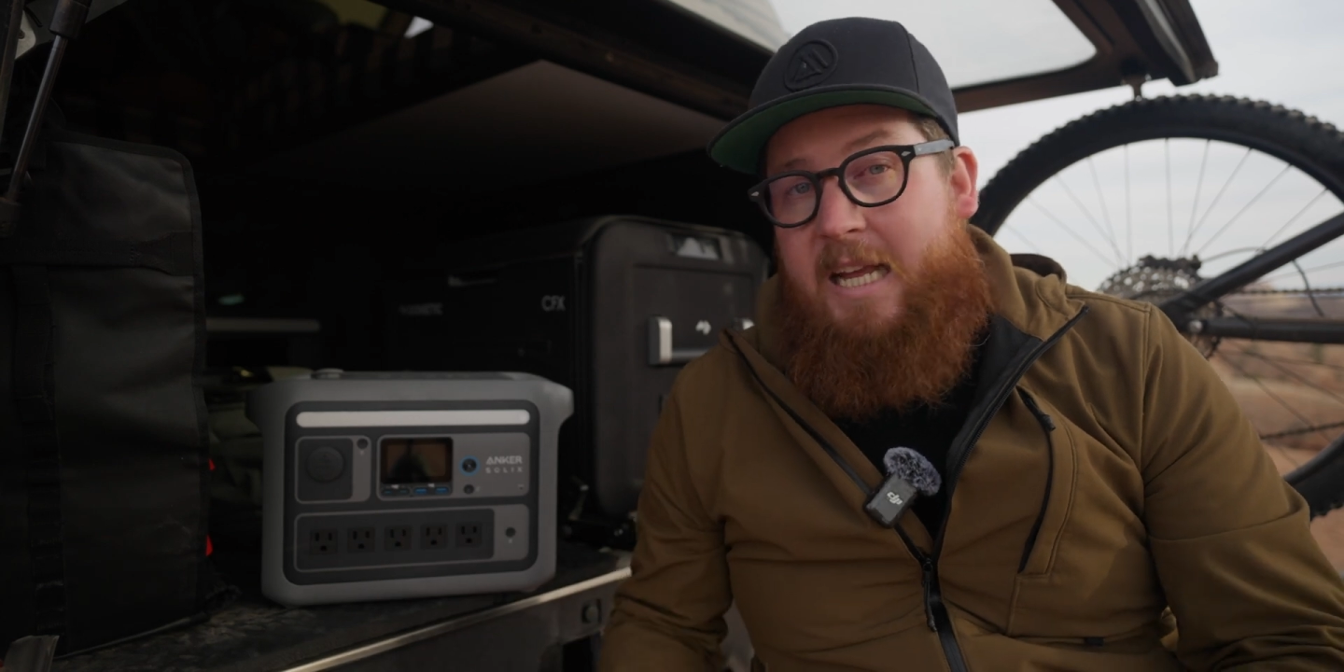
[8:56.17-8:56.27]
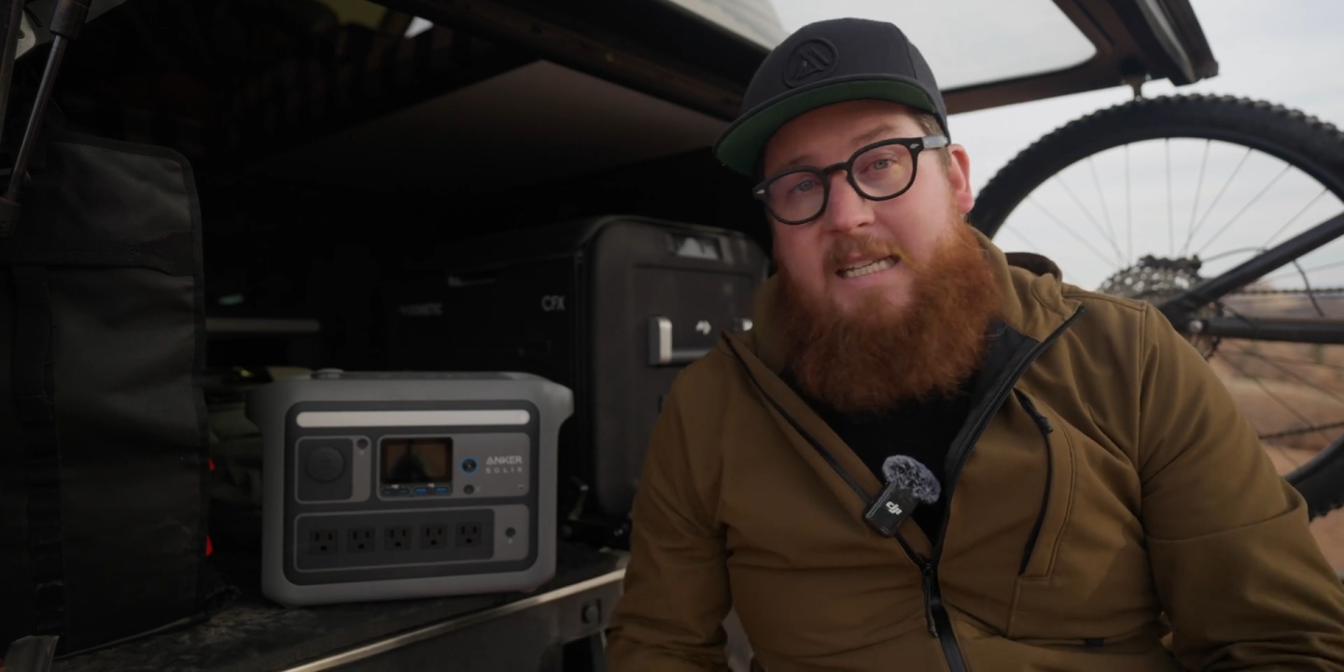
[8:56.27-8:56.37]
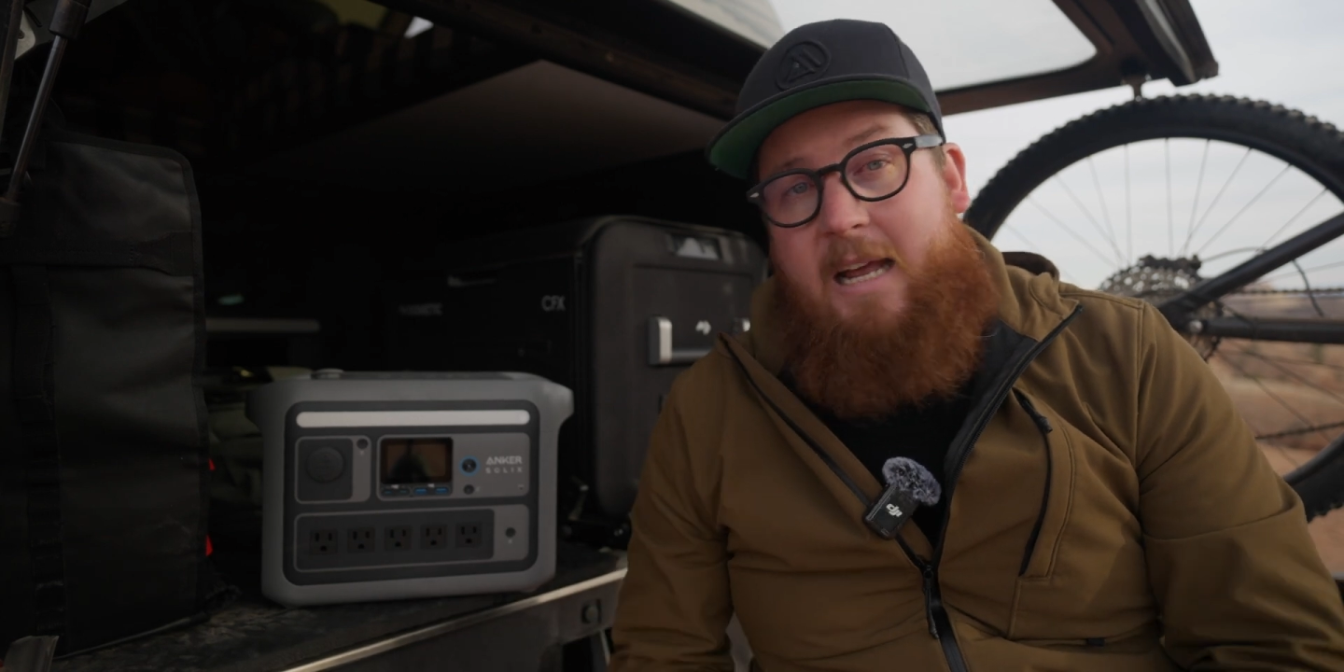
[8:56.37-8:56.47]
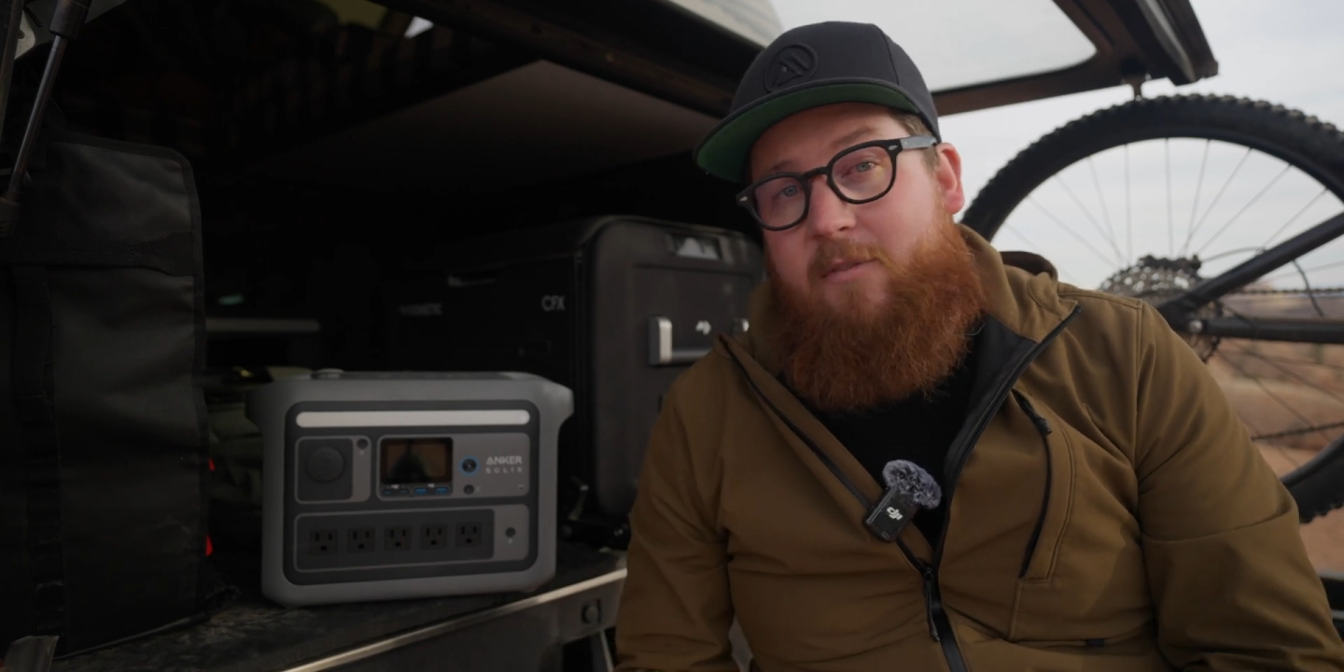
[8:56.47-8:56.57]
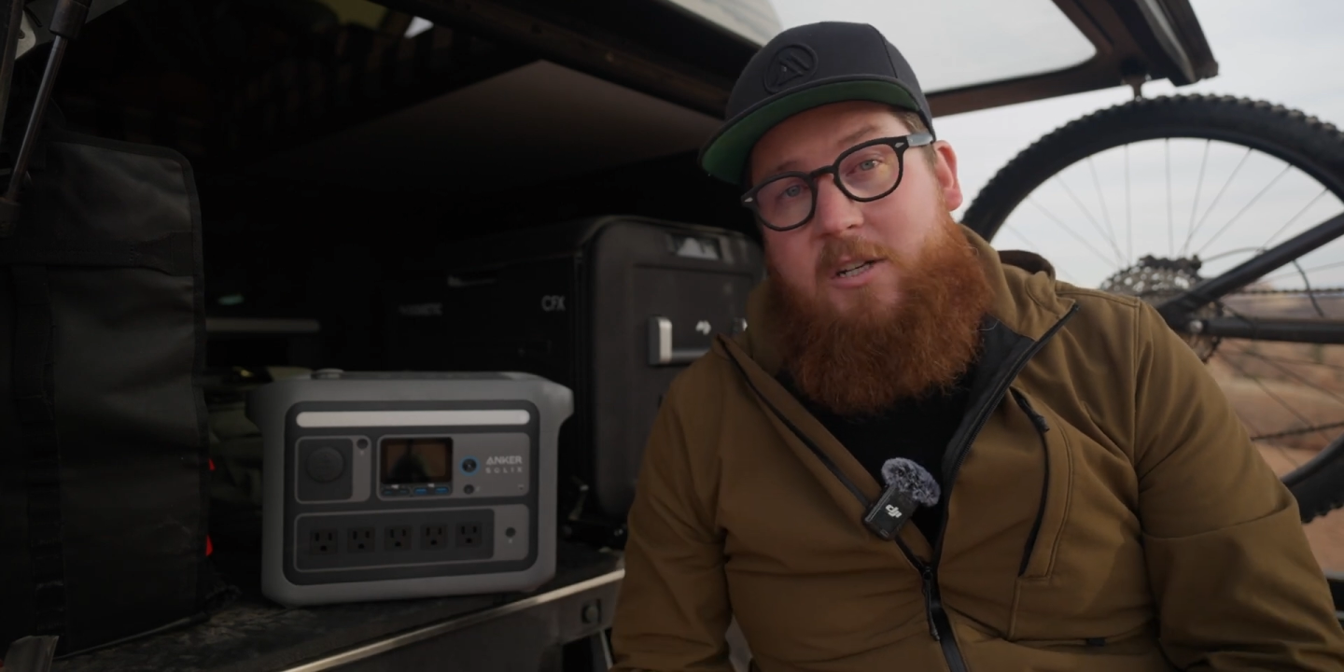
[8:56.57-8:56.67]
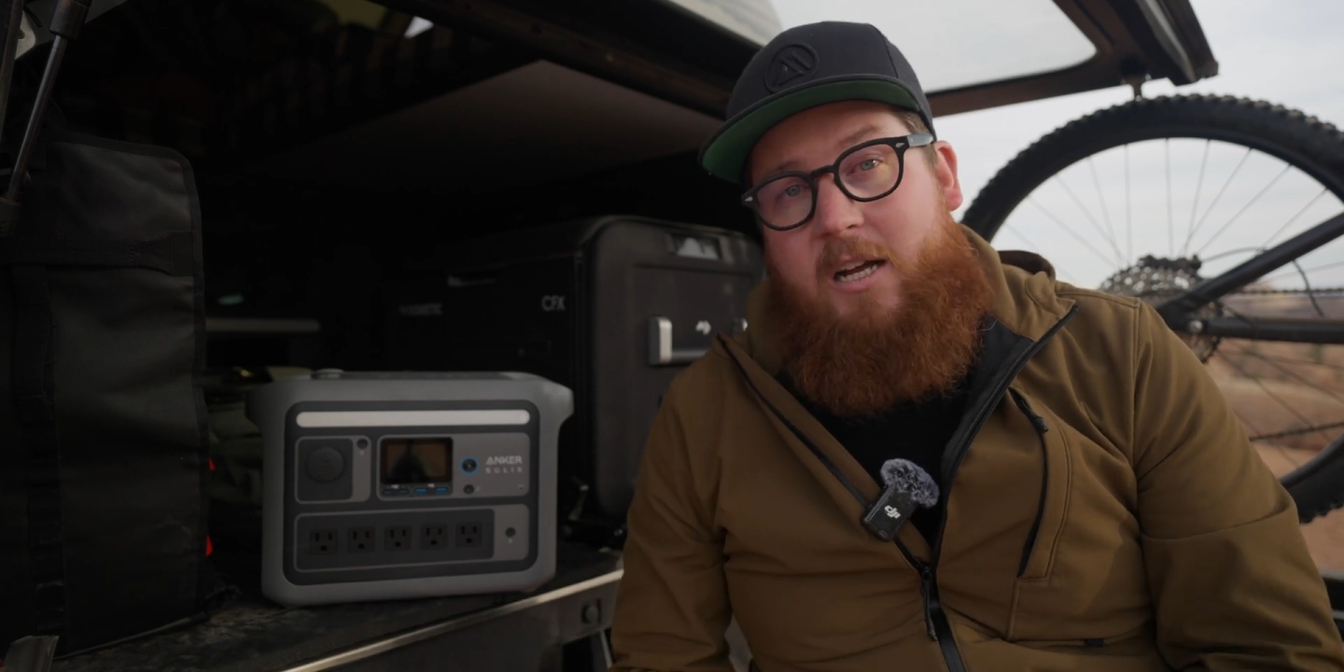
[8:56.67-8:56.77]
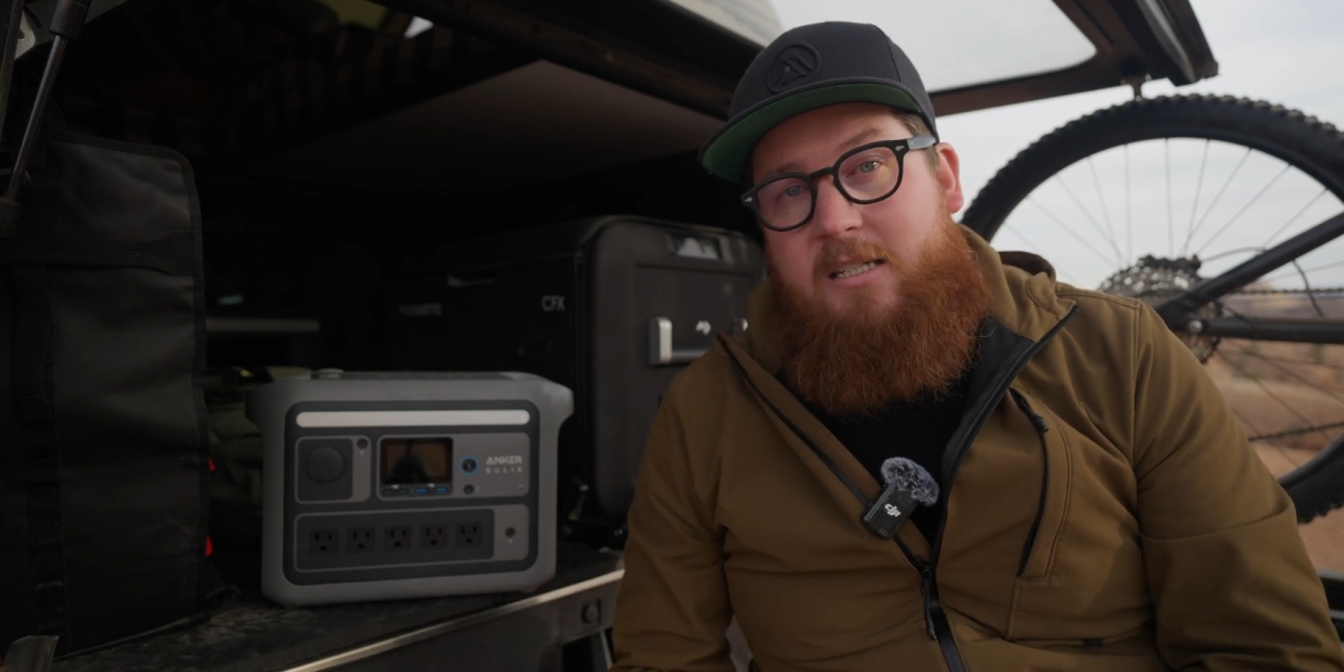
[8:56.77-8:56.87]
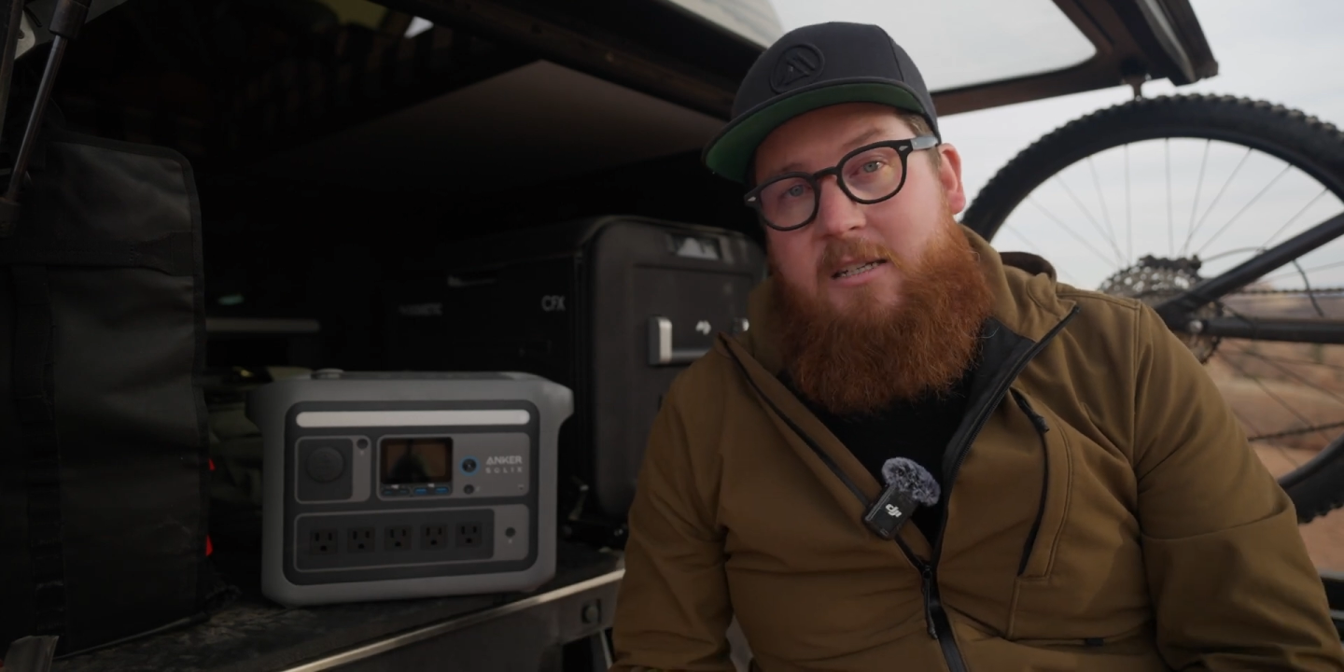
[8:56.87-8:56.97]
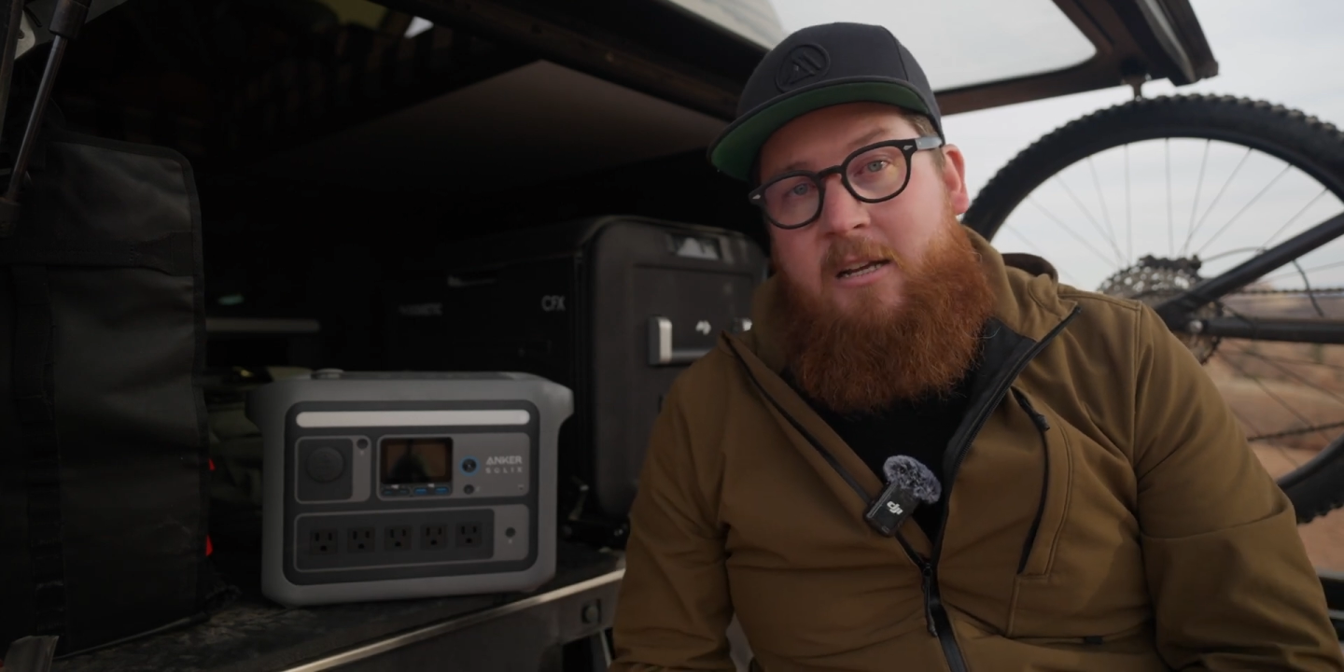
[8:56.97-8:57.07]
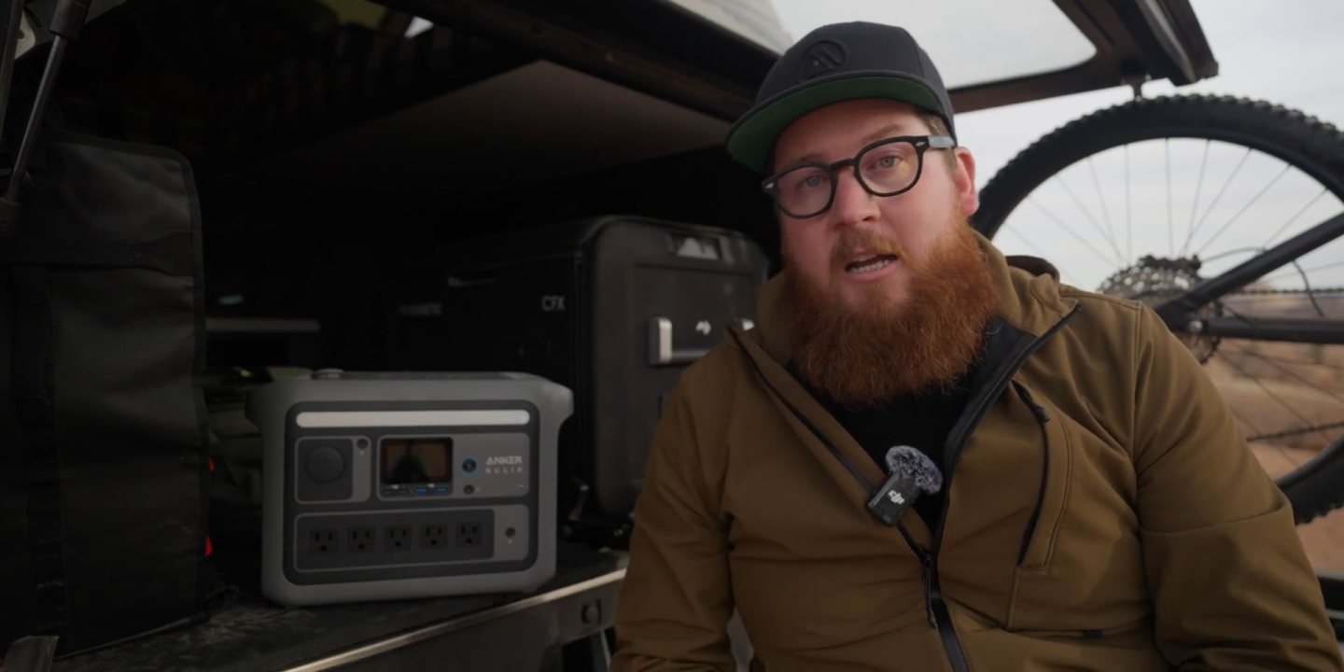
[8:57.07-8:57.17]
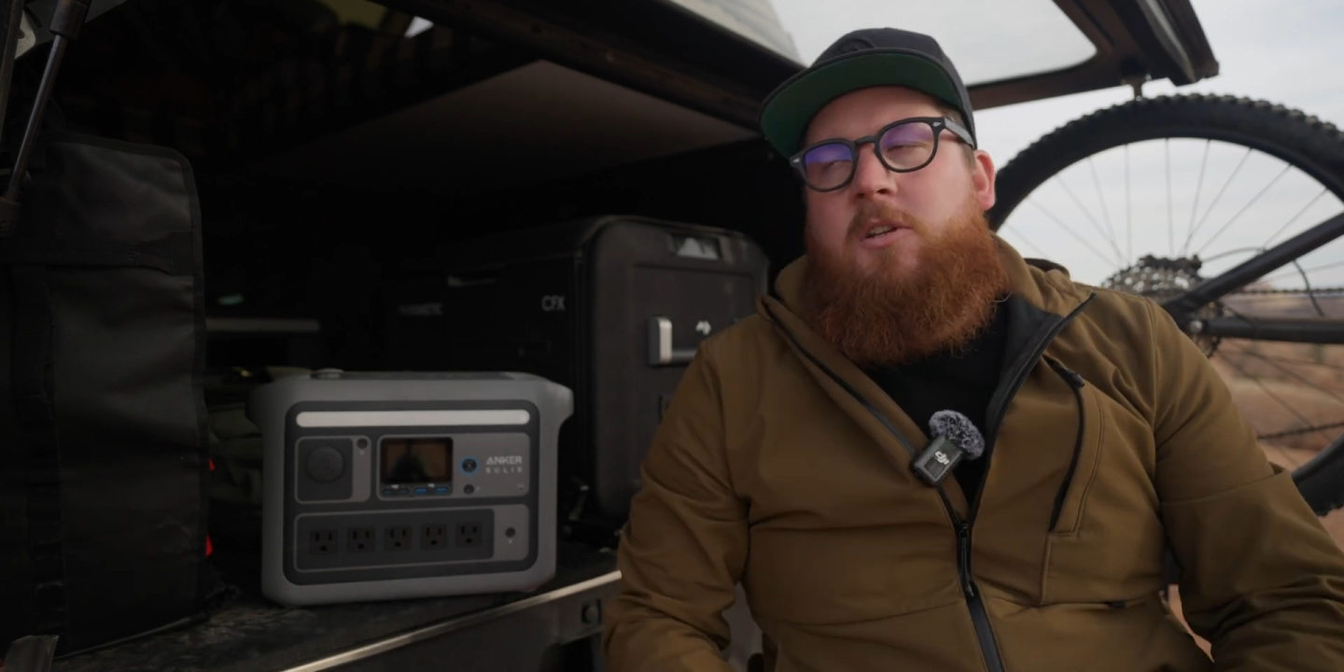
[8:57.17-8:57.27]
as advertised.